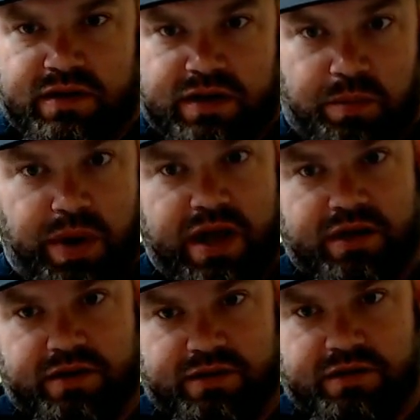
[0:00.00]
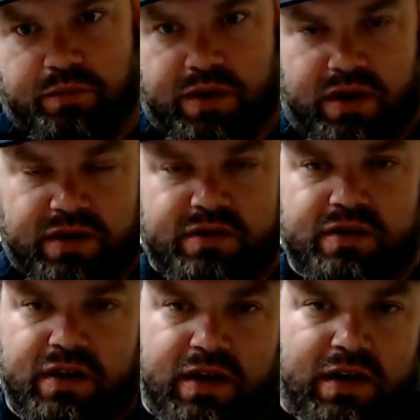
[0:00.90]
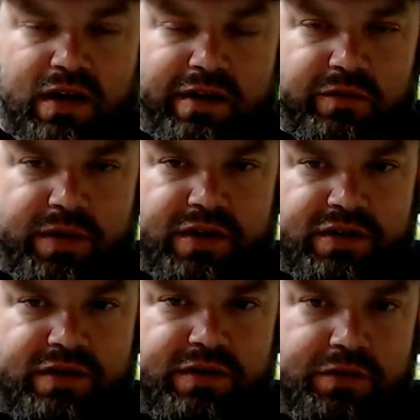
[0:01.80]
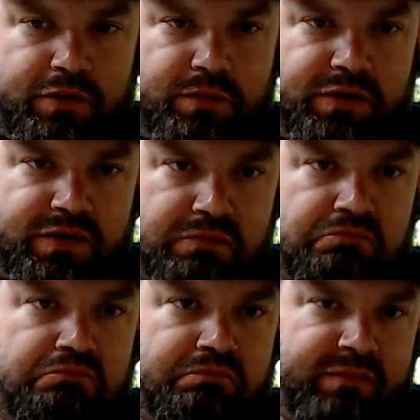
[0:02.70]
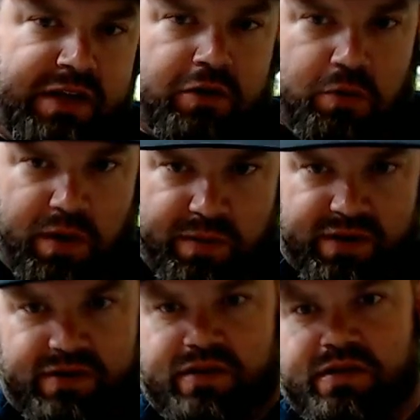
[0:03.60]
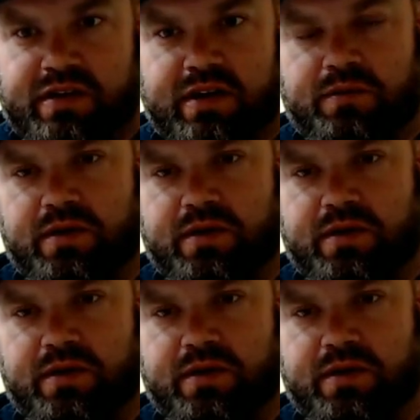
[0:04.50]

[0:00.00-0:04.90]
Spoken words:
competitors of Boss, everybody just assumes they know my business and they